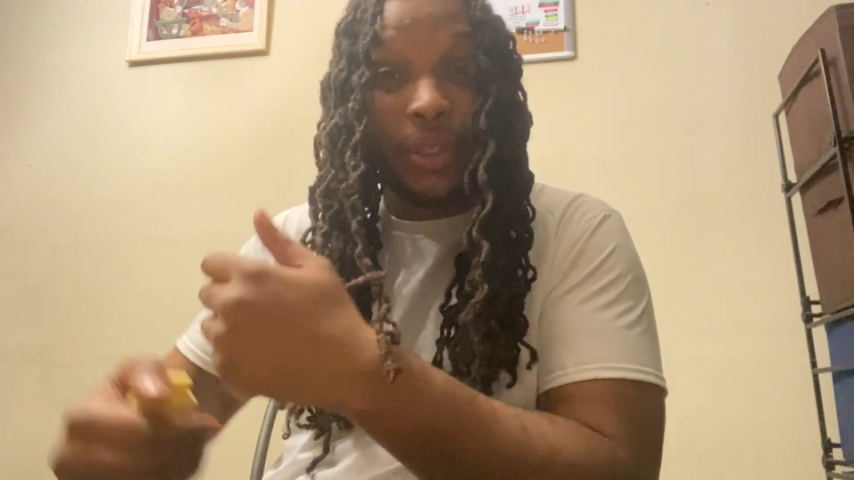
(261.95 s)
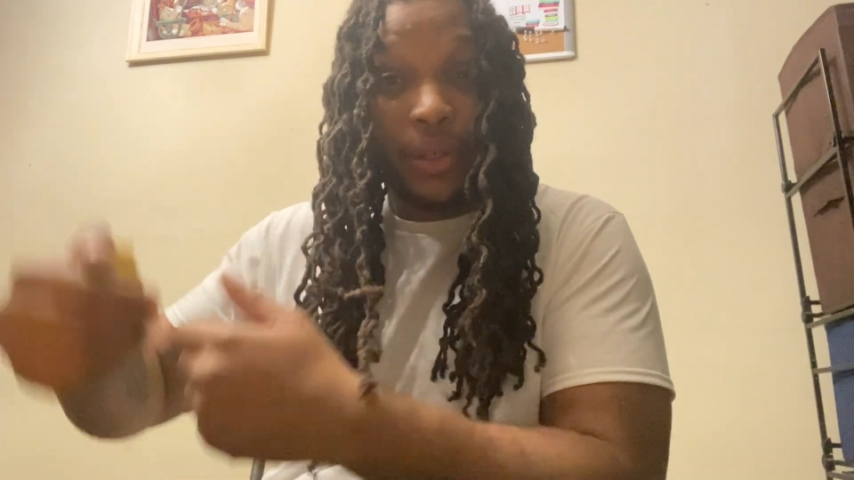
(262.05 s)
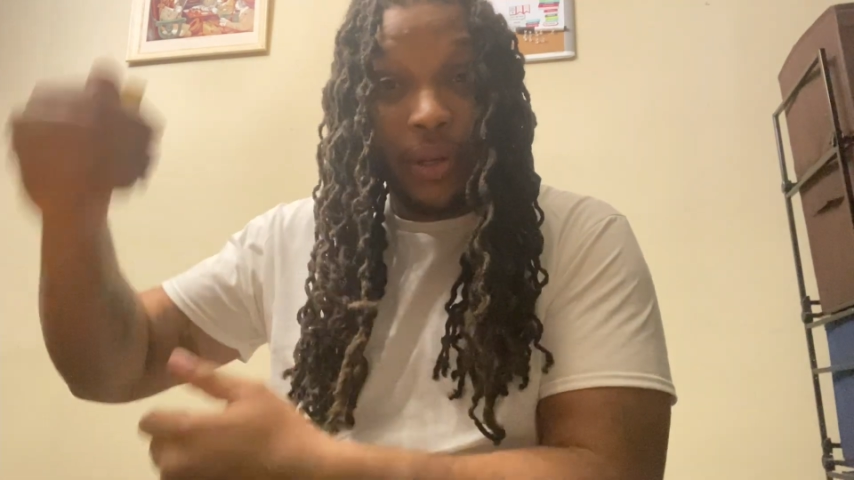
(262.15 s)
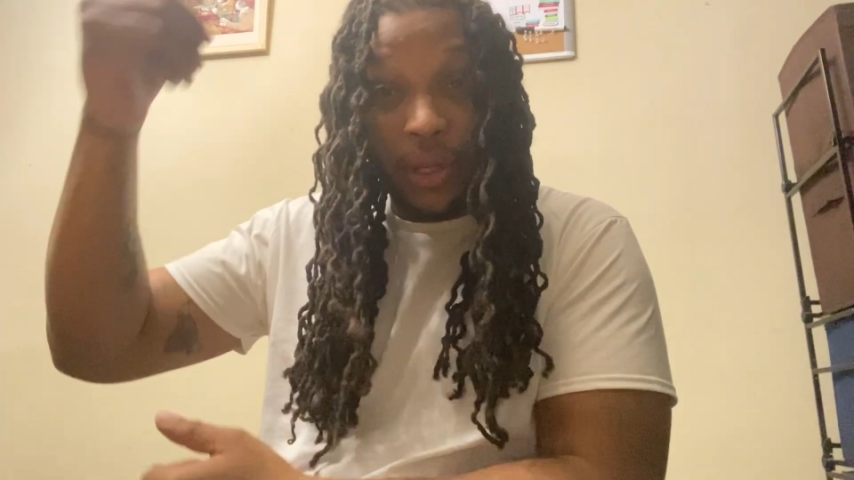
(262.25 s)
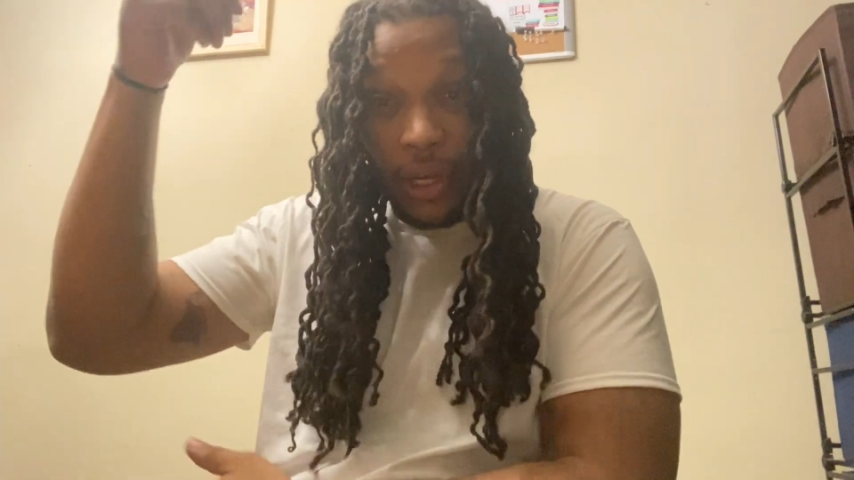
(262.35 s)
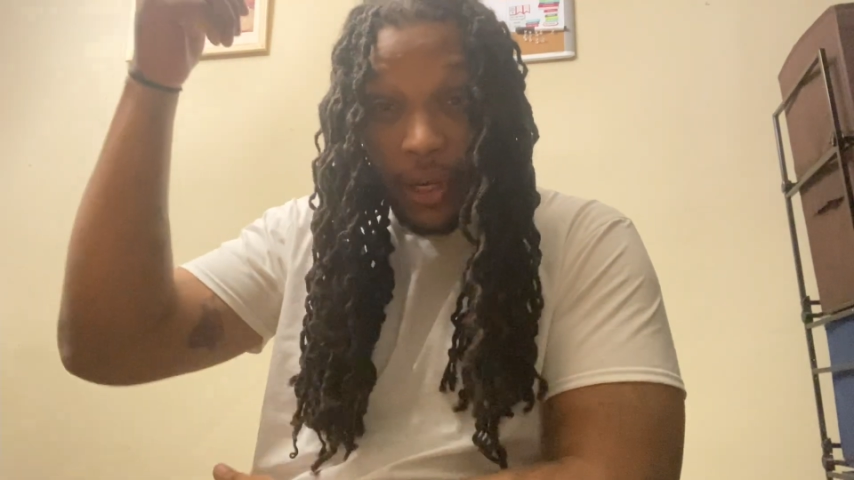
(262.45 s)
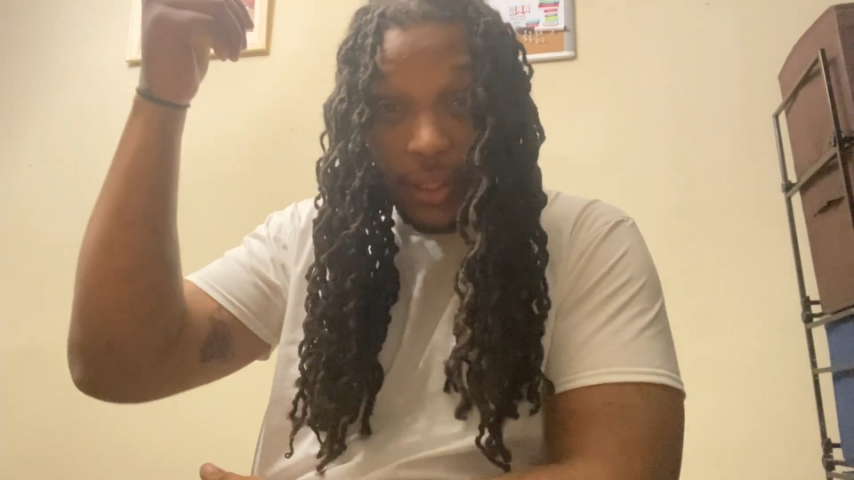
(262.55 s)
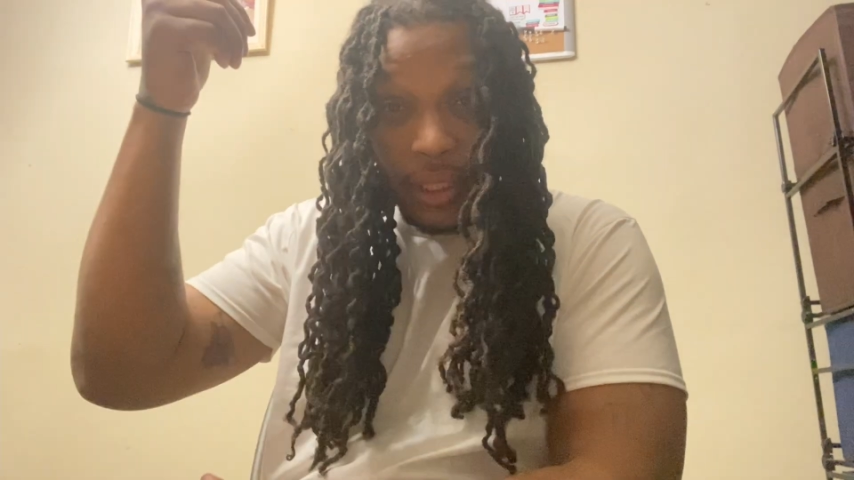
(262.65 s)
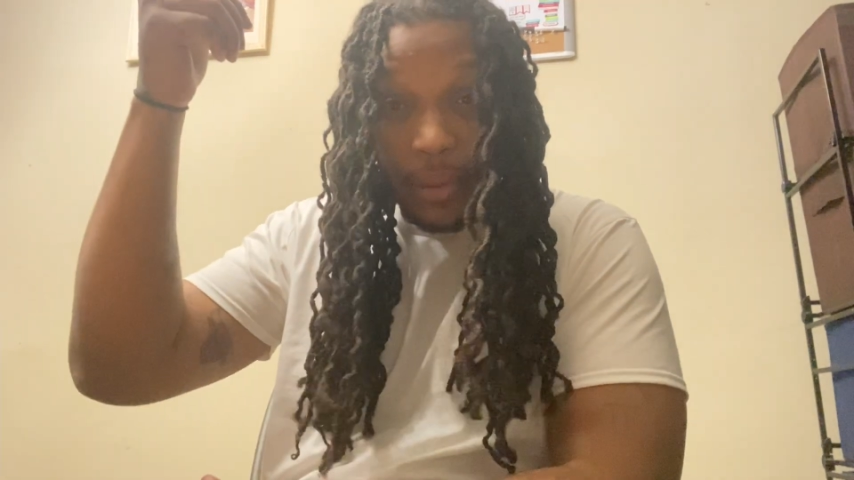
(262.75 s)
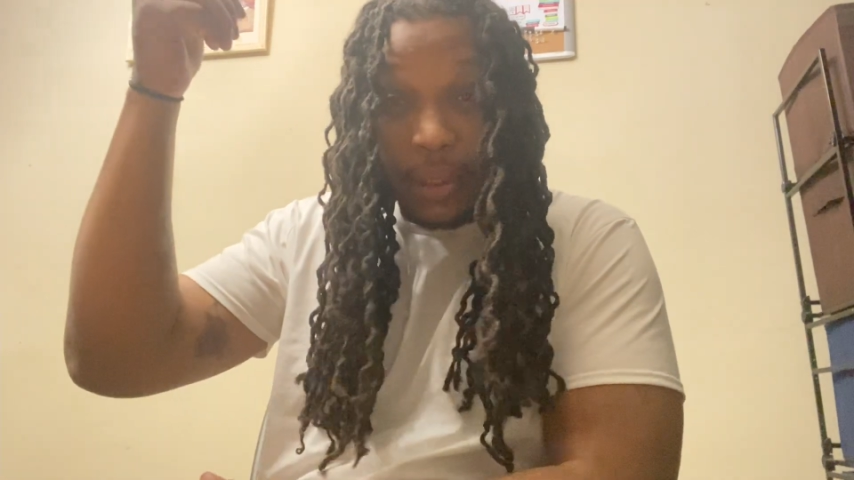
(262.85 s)
so you know the
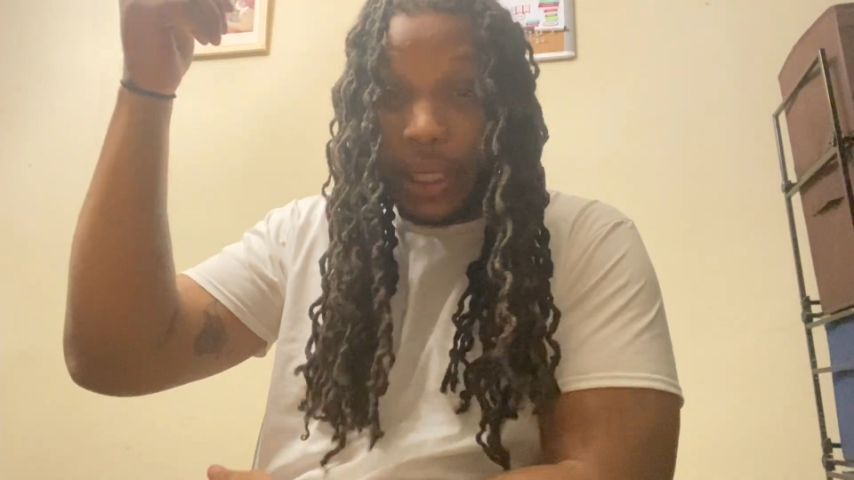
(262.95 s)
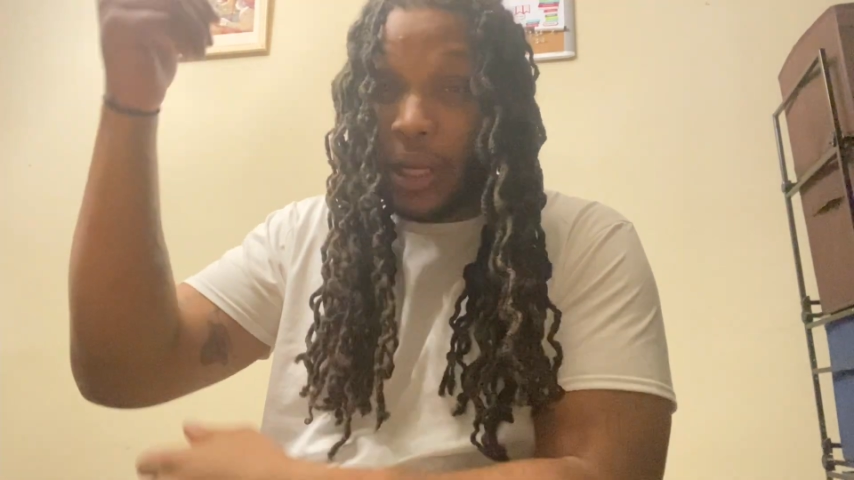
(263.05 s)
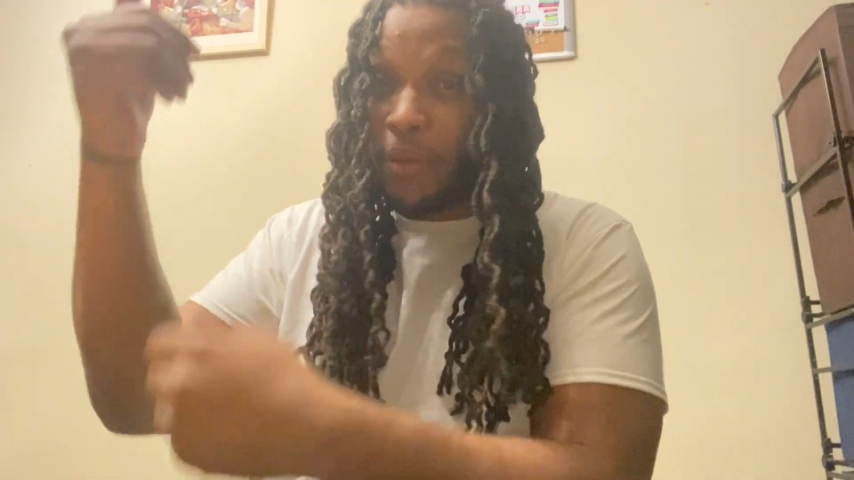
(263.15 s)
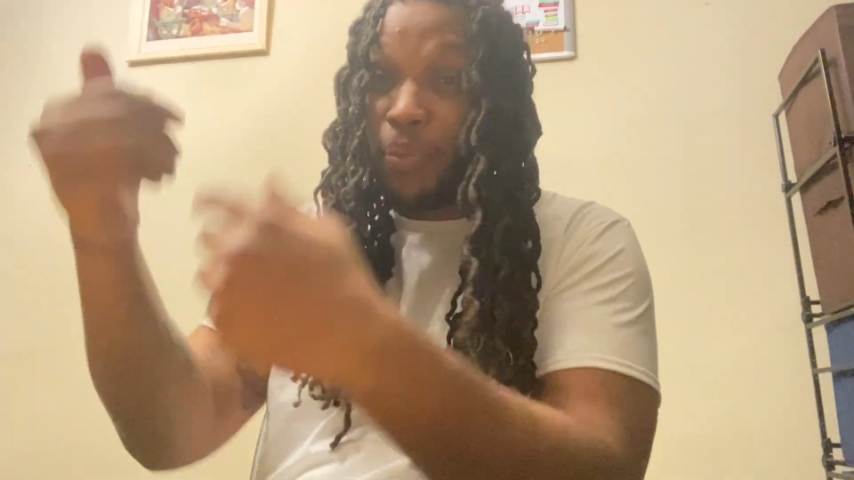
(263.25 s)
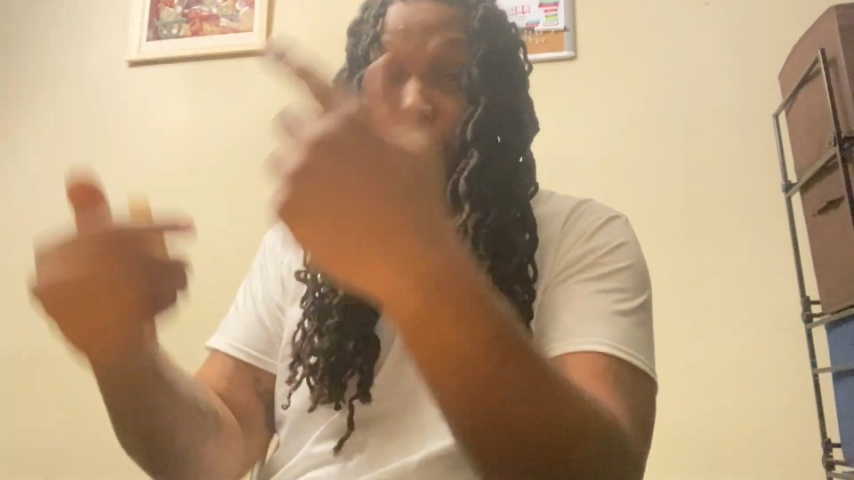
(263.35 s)
girls is upstairs,